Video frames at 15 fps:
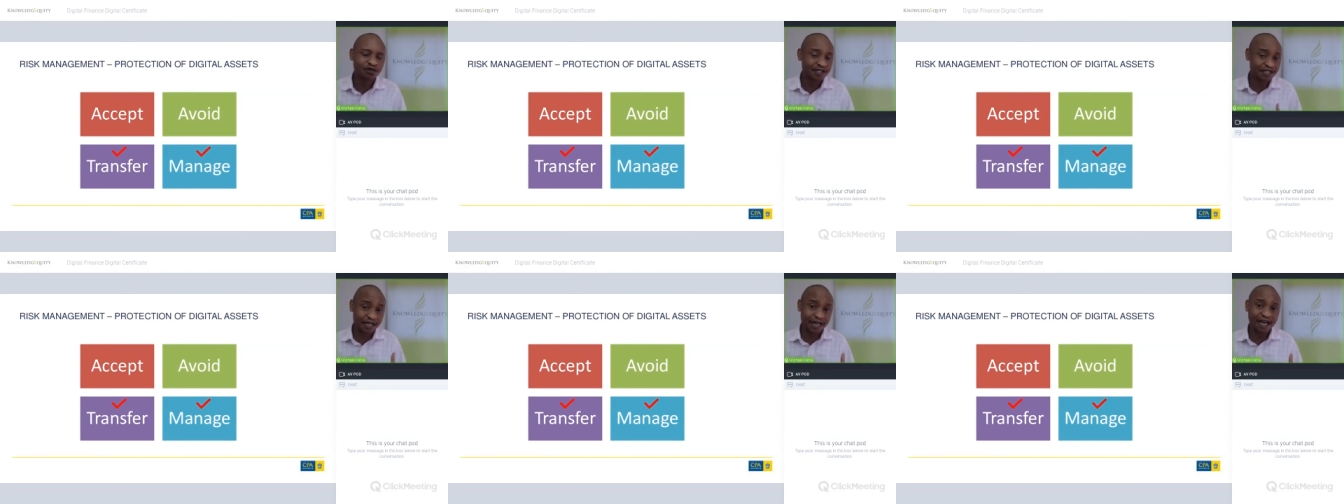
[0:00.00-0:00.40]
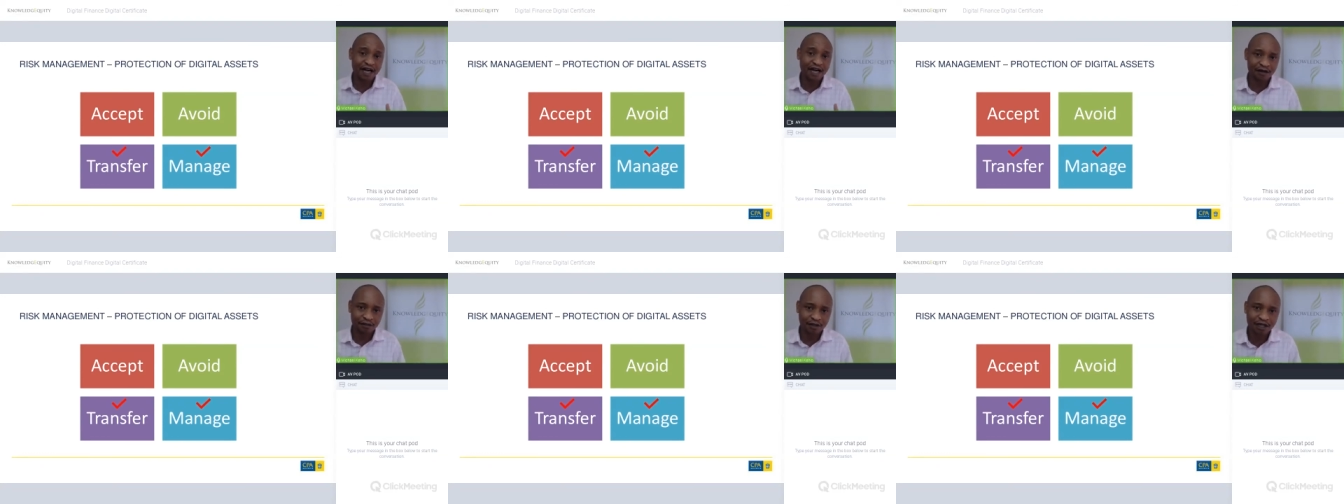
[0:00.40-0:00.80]
say,
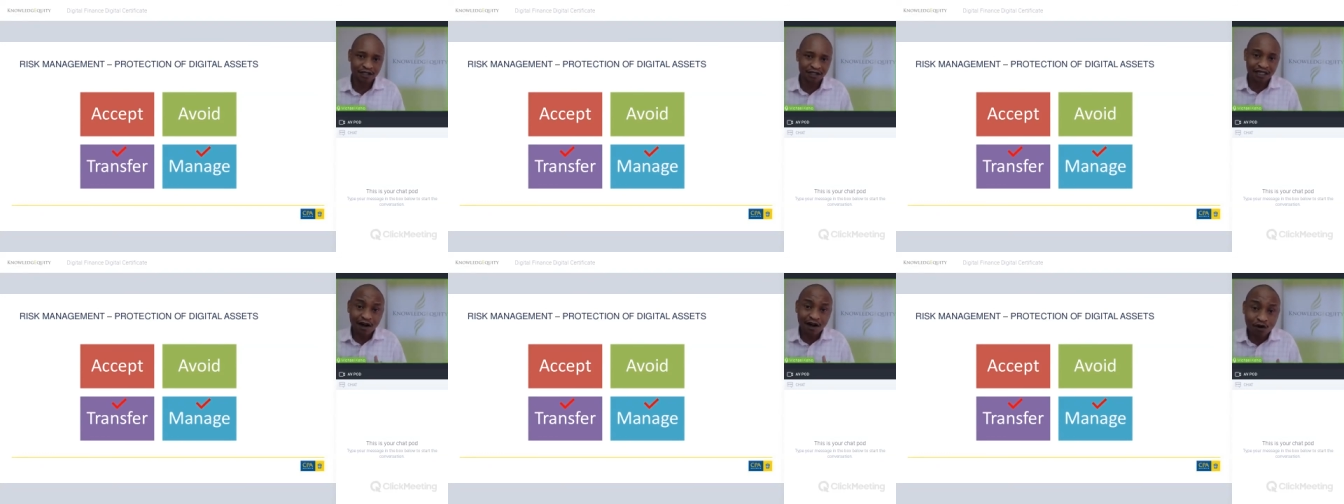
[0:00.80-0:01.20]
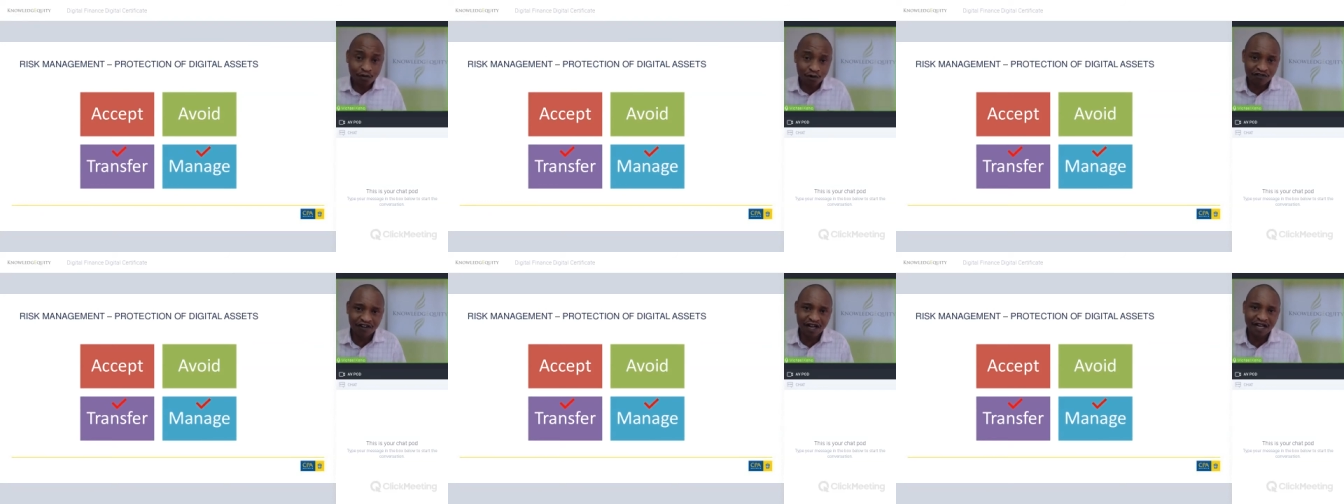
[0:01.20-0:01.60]
a cloud
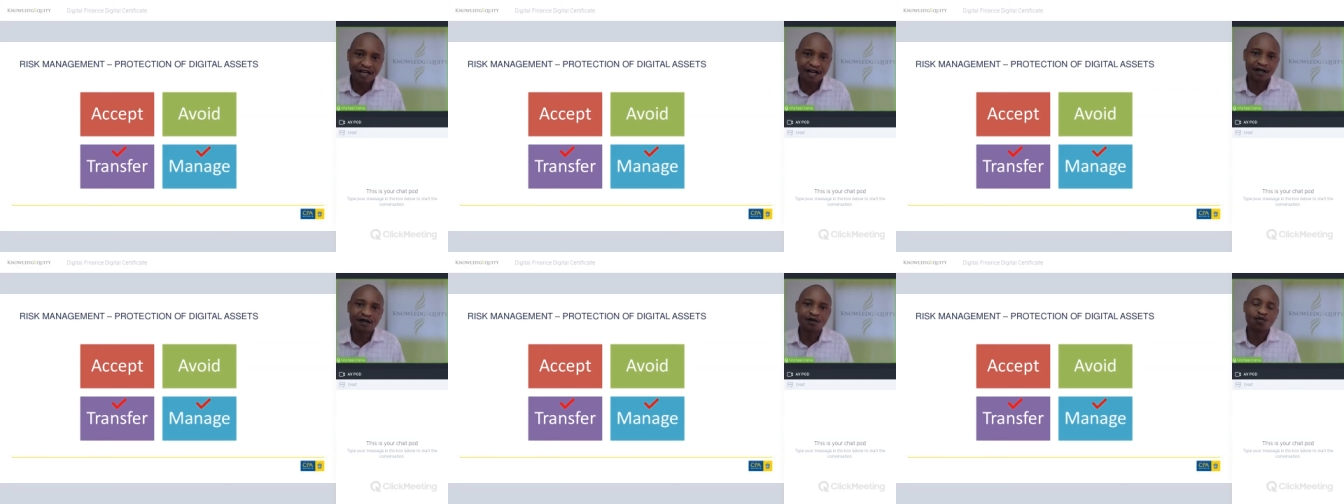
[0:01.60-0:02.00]
provider,